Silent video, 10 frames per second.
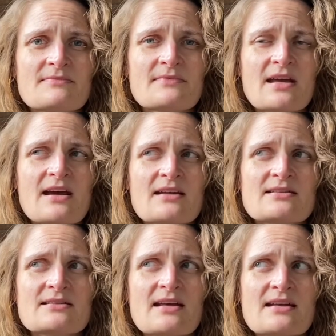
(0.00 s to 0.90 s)
And
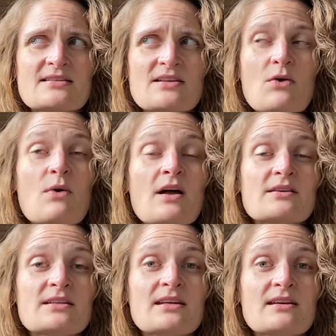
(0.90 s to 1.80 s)
that is the
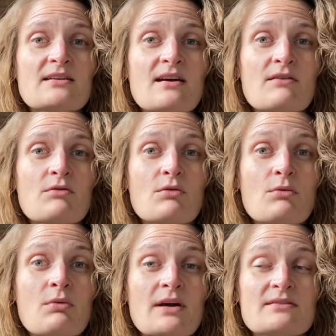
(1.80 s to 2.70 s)
quality of
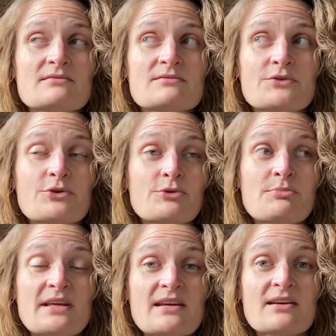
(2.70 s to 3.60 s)
what could
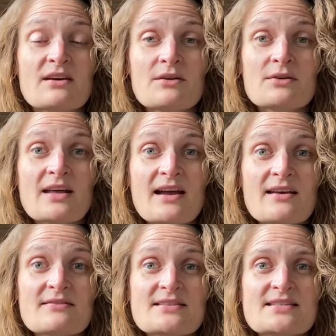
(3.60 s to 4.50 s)
be in our own
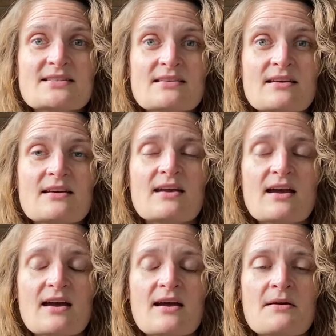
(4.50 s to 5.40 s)
lives
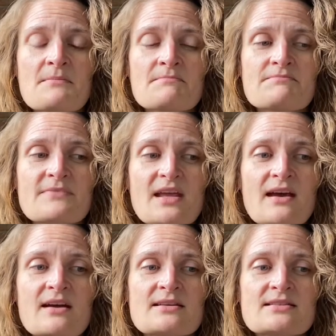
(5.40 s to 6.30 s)
um,
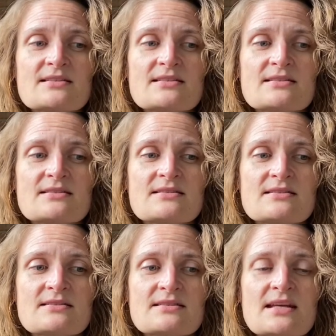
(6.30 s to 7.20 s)
and
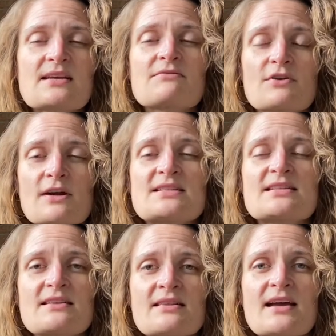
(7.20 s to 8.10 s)
taking for granted
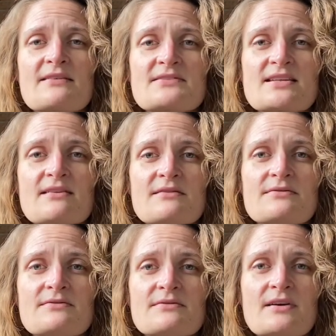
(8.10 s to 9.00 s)
the lives of
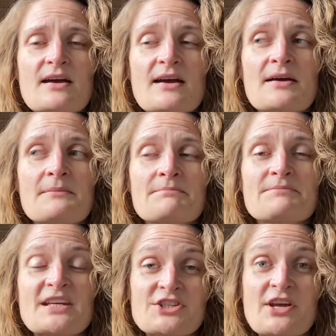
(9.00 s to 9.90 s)
um,
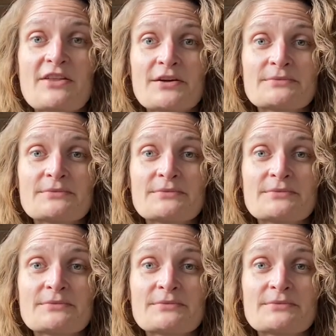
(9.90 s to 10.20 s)
each other.